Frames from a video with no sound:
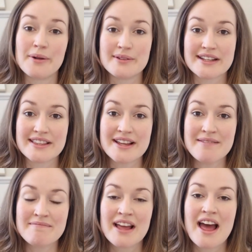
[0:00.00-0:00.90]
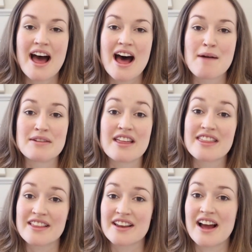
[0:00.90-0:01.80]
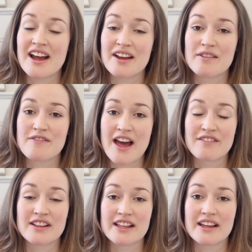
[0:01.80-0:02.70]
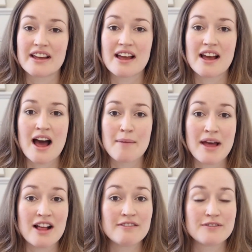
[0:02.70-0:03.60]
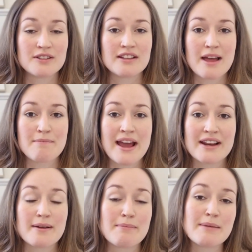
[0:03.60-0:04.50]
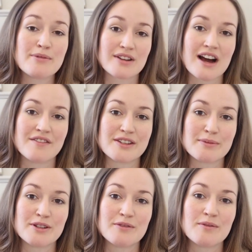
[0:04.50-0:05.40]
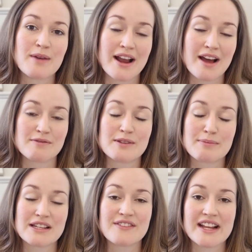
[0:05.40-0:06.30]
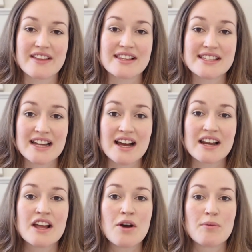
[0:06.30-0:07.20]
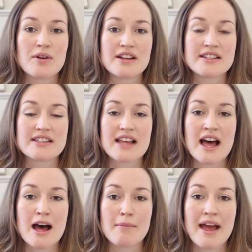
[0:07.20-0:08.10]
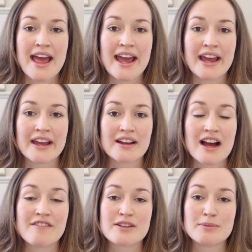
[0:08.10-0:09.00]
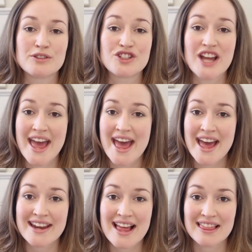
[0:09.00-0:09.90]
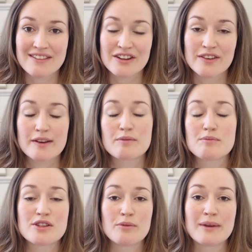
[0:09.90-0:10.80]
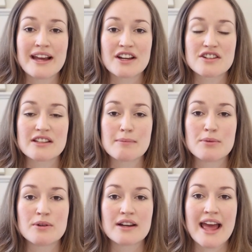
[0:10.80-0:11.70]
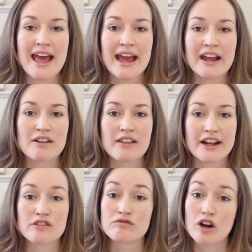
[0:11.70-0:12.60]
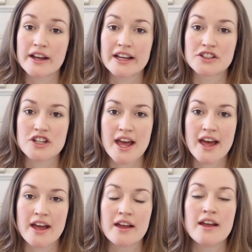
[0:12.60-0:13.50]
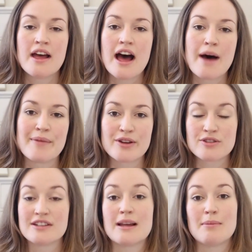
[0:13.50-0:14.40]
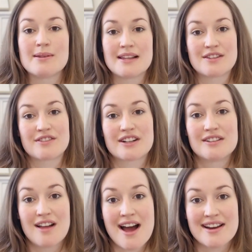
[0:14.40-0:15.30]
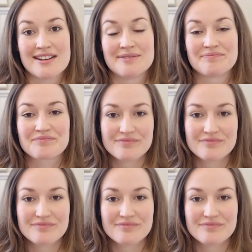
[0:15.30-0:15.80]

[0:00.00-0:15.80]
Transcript: holding them. Another thing that I found really helpful and made it a bit more comfortable when I was breastfeeding at the start was a comfortable chair in our living room. So we actually bought a rocking chair that also doubles as a recliner.